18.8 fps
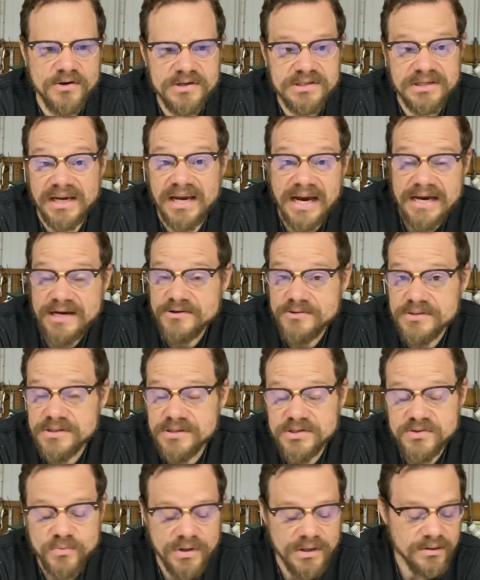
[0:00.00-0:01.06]
psychiatrist
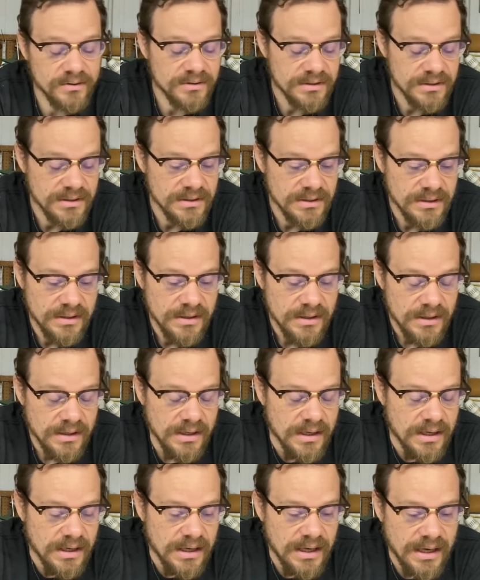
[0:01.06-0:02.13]
as well,
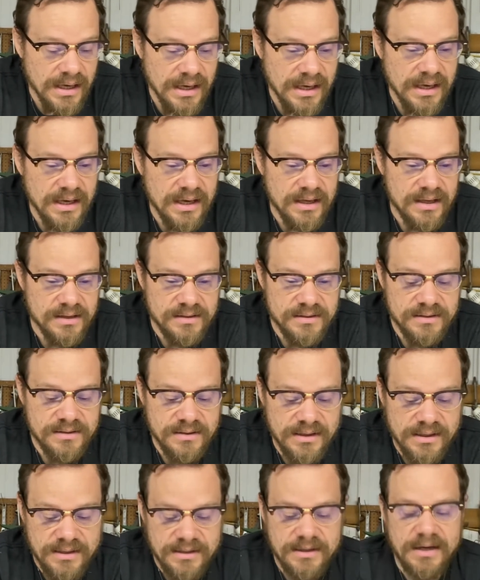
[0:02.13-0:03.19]
and
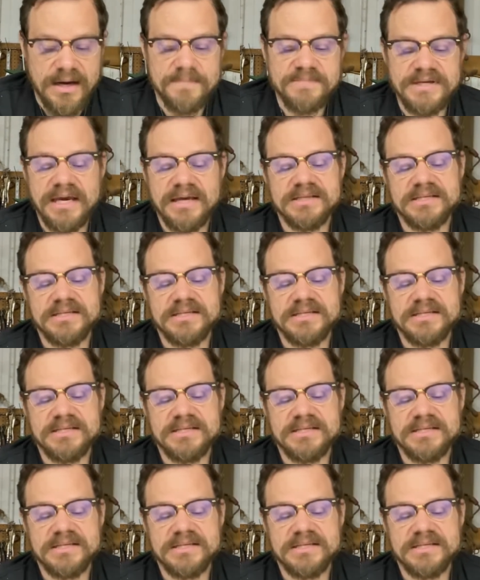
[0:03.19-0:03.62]
I'm taking